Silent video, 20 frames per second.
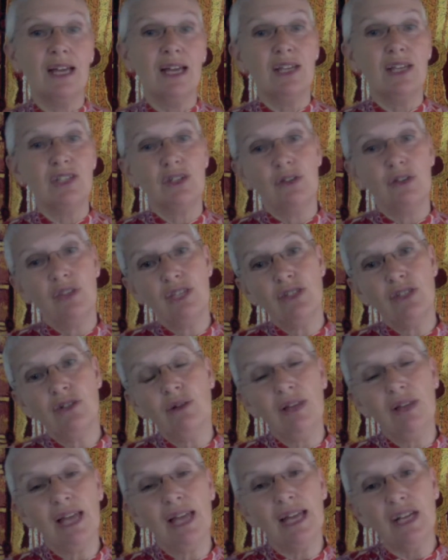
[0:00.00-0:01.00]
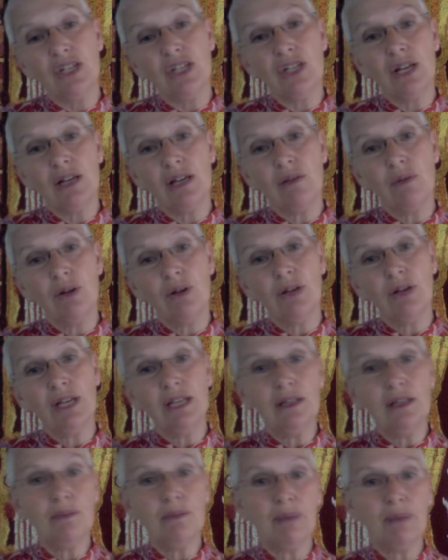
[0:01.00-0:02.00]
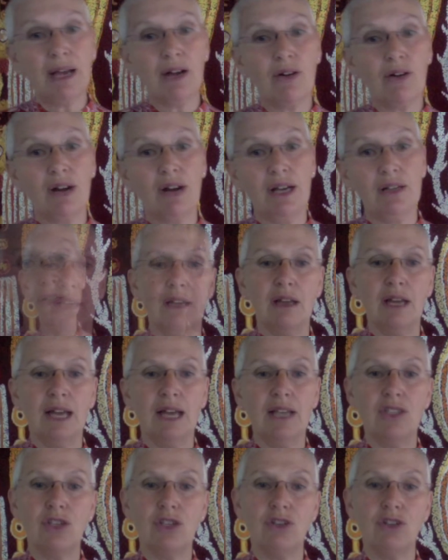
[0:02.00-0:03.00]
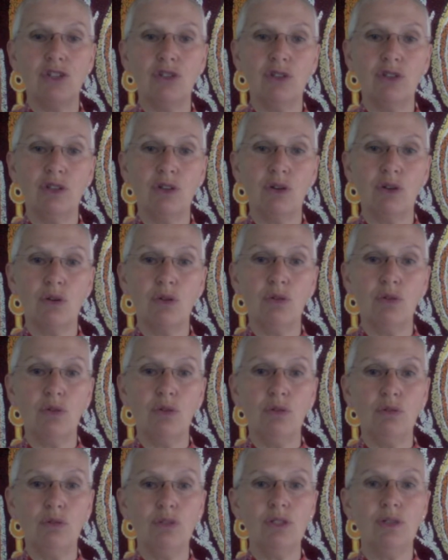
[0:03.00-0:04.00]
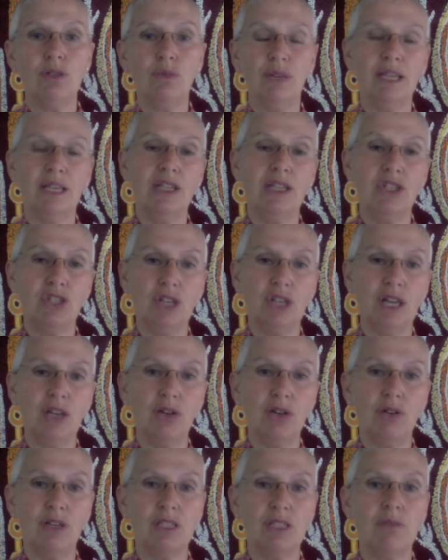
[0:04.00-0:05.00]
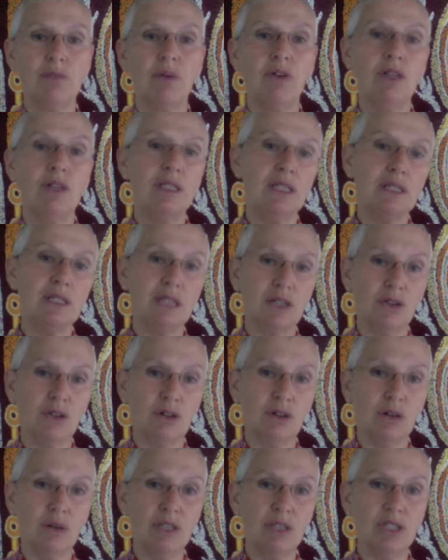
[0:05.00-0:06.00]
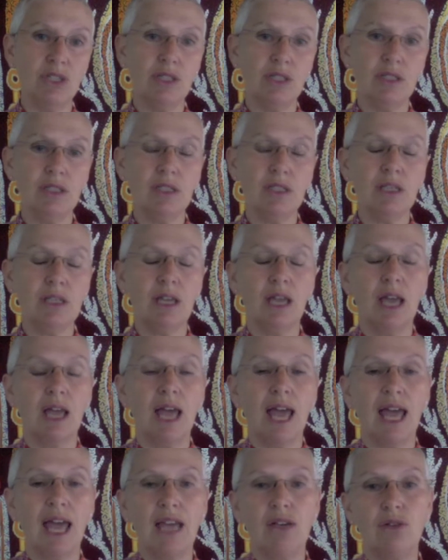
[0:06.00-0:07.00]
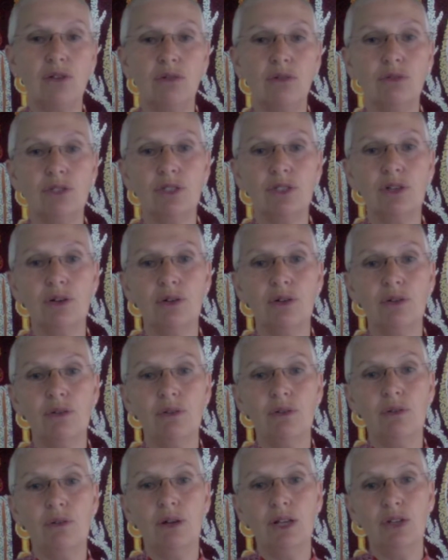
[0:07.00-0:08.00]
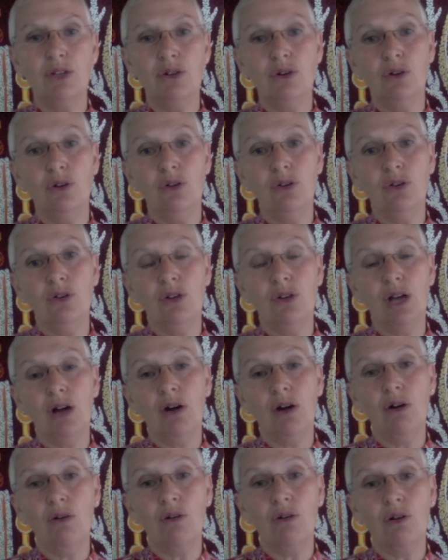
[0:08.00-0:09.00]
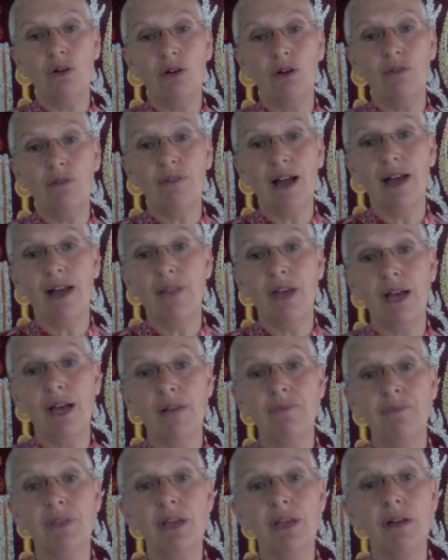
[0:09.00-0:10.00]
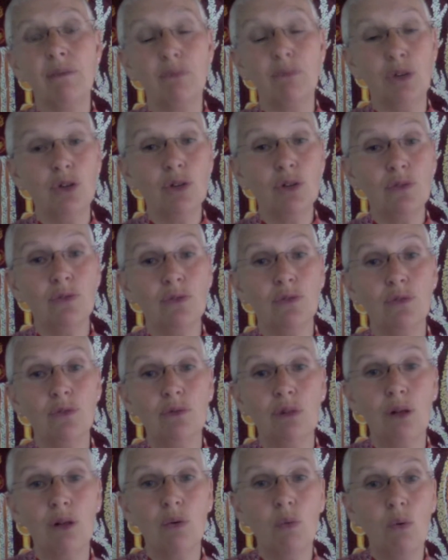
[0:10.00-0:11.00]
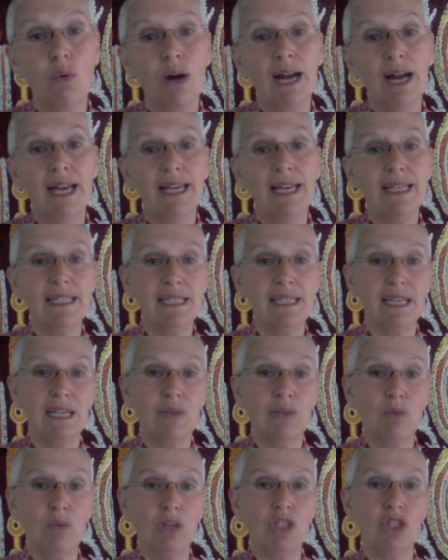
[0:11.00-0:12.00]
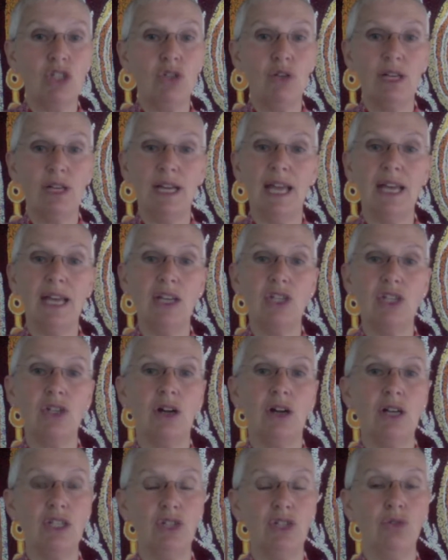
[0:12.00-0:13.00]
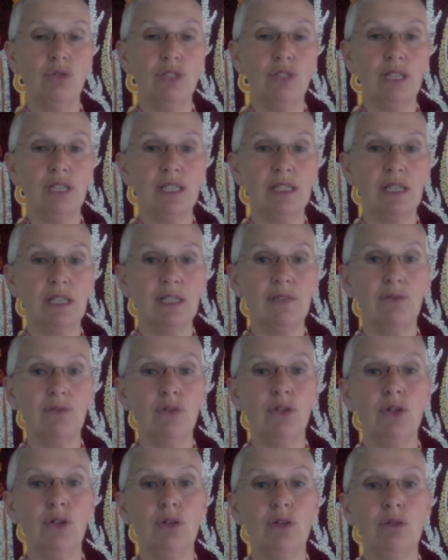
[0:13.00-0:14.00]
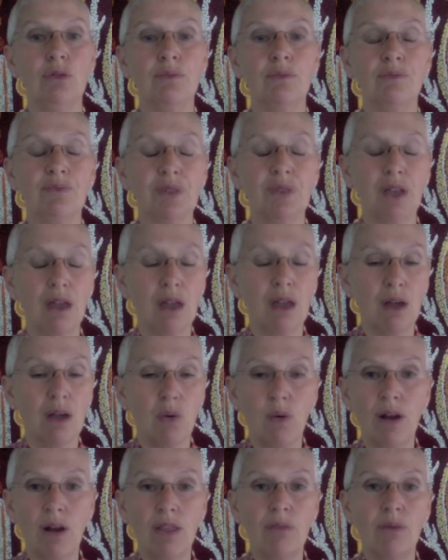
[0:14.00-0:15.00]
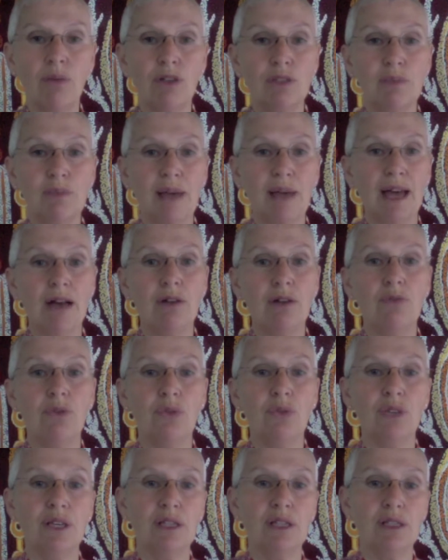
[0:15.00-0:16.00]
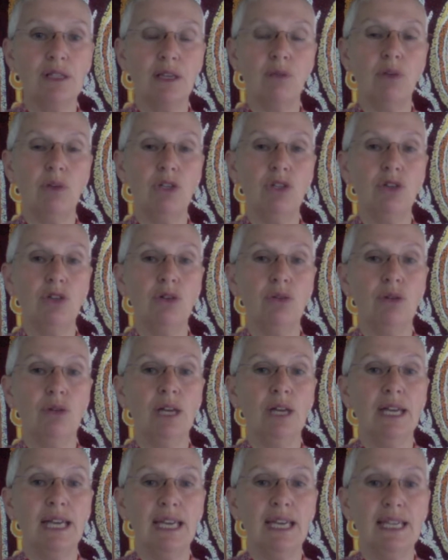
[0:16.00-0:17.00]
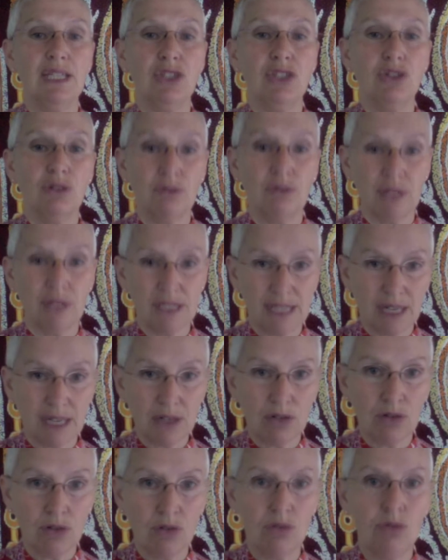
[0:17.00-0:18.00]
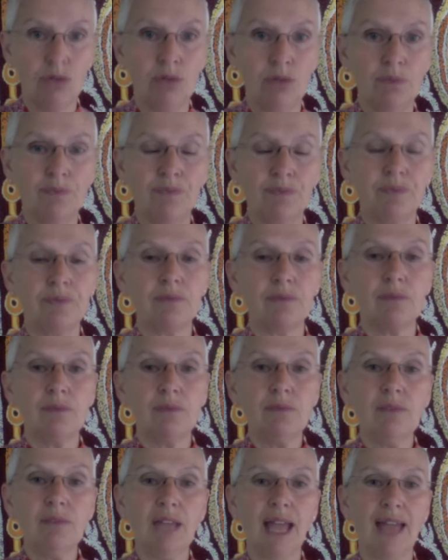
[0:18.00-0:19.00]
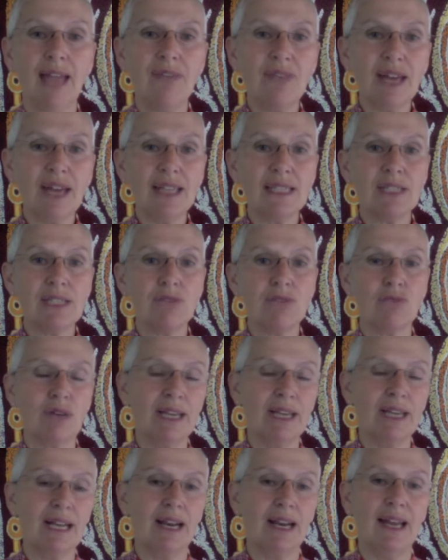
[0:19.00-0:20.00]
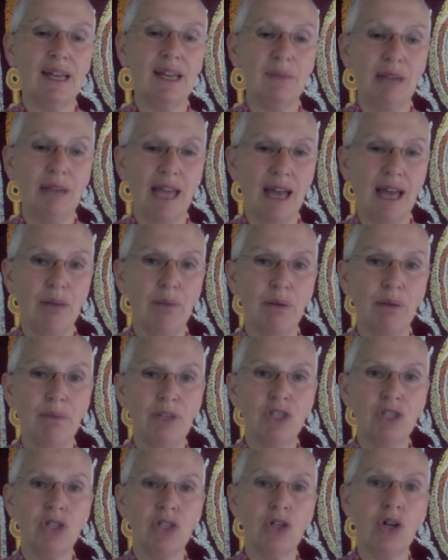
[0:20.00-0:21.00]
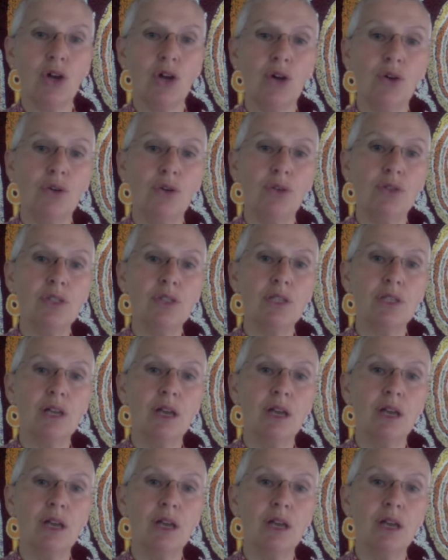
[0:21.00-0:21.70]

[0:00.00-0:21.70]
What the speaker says: So there's doing energetic work in the background, and so during the calls we can share your experiences and your questions, and also you learn a whole lot of other beautiful ways in which you can energise your successful you. One of the most powerful things that we do is during the second call, and that's reclaiming our permission codes.